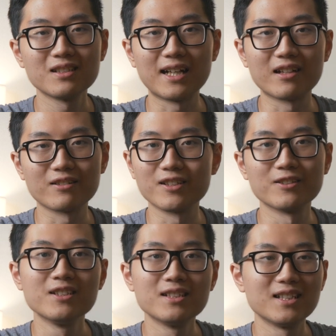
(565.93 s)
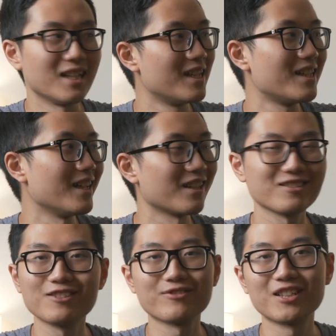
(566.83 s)
I don't know. I don't
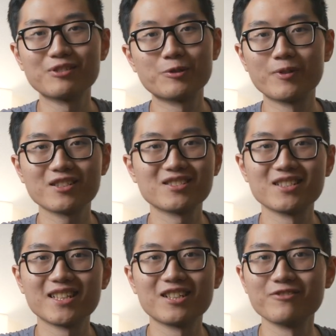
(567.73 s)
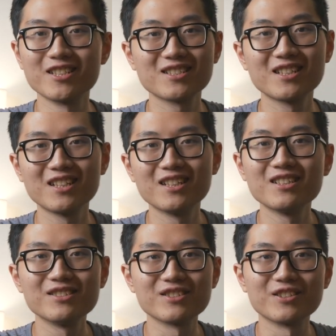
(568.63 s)
know if anyone will watch this anyways.
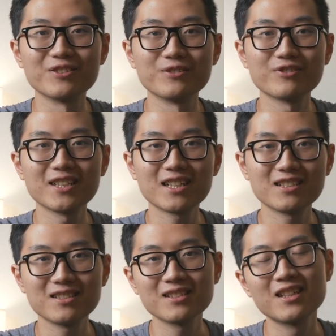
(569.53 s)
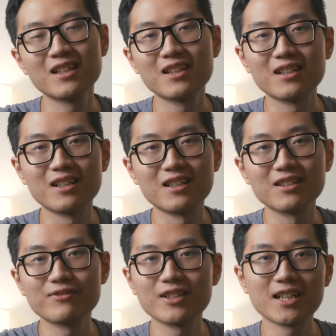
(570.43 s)
So if you like this,
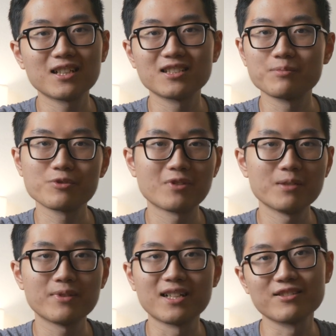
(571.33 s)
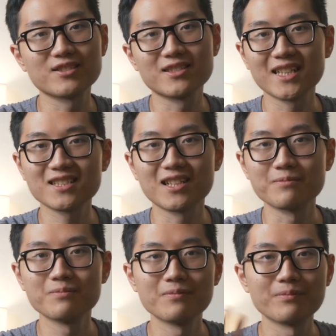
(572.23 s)
leave a like and subscribe and I'll see you next time.
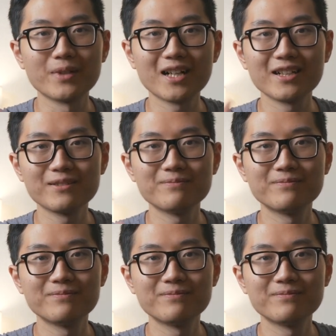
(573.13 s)
Bye!